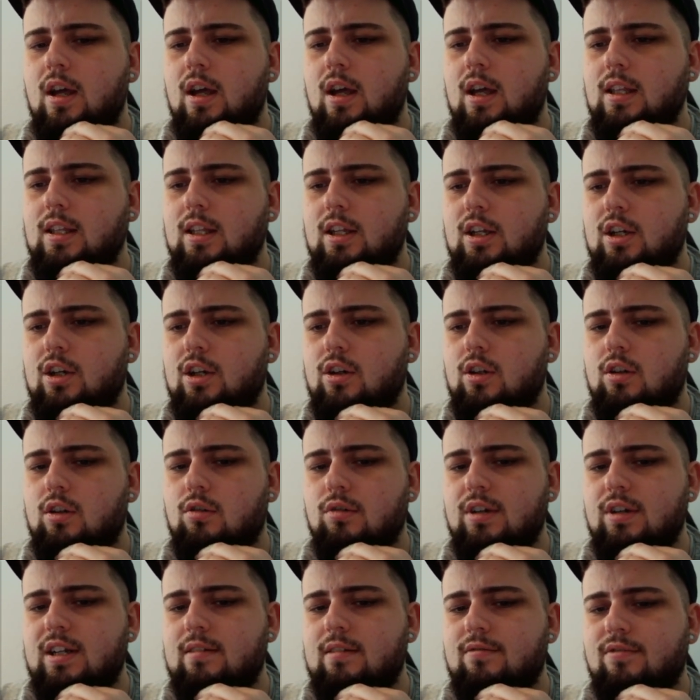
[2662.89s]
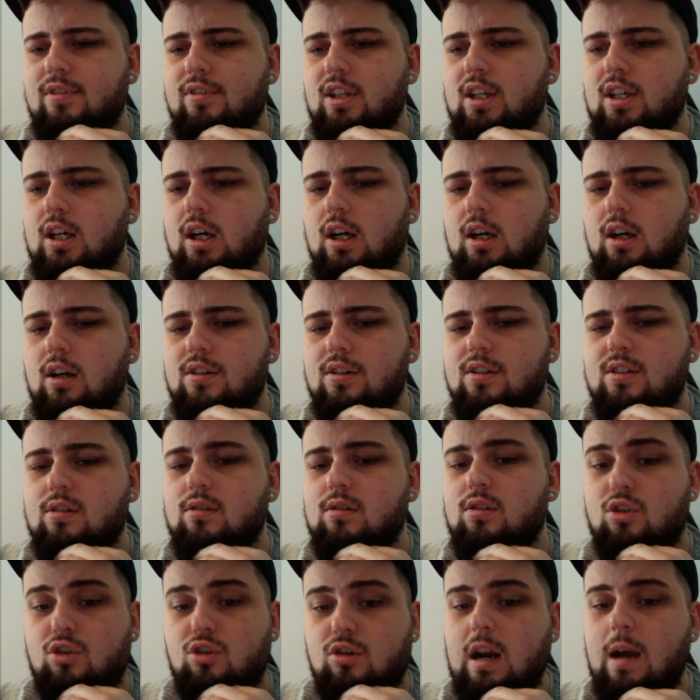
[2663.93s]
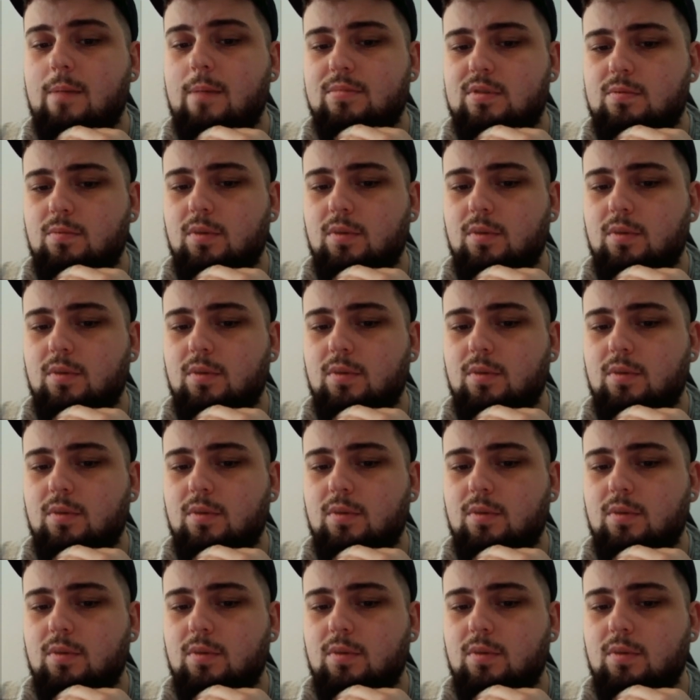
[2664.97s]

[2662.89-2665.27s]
And then green for the cars. So the trams